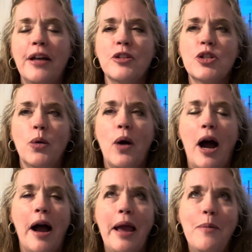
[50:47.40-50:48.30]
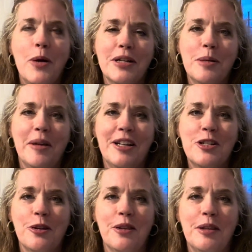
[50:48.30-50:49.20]
so I want to make
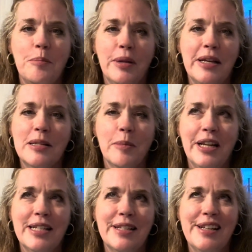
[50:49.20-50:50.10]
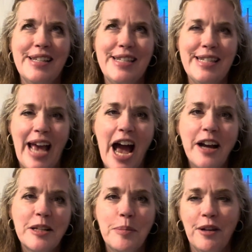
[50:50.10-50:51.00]
sure that the placement is
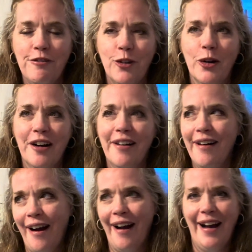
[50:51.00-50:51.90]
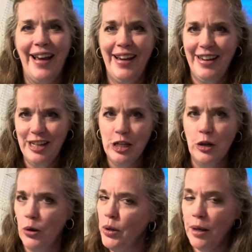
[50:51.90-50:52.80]
exact before I, you
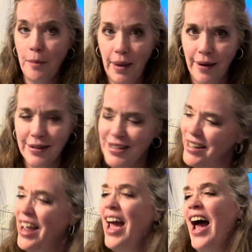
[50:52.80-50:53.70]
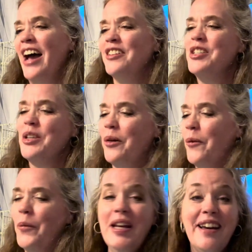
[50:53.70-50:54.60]
know, commit. And so
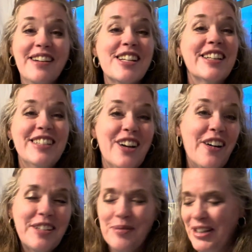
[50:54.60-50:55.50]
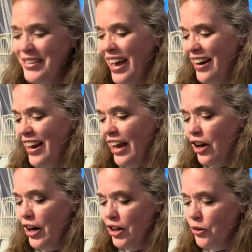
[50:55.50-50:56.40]
we actually talked about that, and I
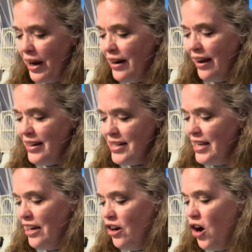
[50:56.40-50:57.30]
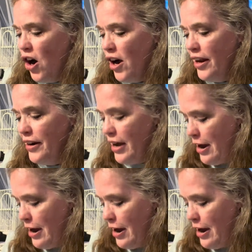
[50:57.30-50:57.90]
got a great idea on